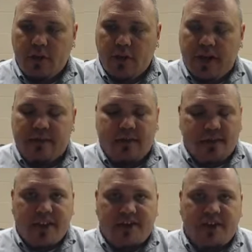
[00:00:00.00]
as
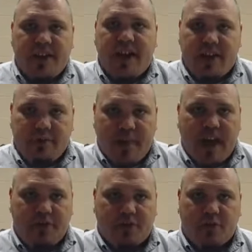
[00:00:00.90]
essentially an
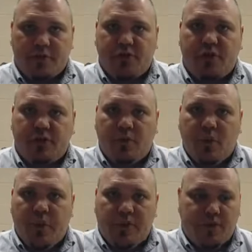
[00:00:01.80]
ambassador to
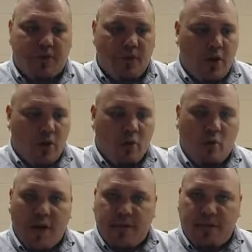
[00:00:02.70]
voice
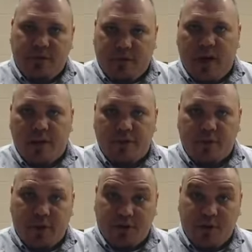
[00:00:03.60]
what the father,
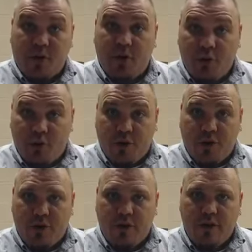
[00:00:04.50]
what the
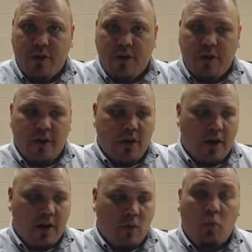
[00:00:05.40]
owner
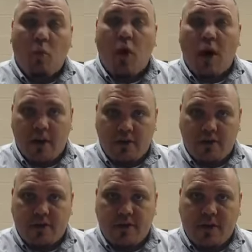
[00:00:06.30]

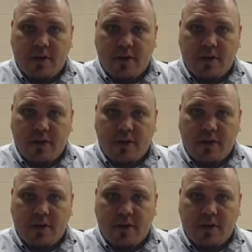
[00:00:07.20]
wants,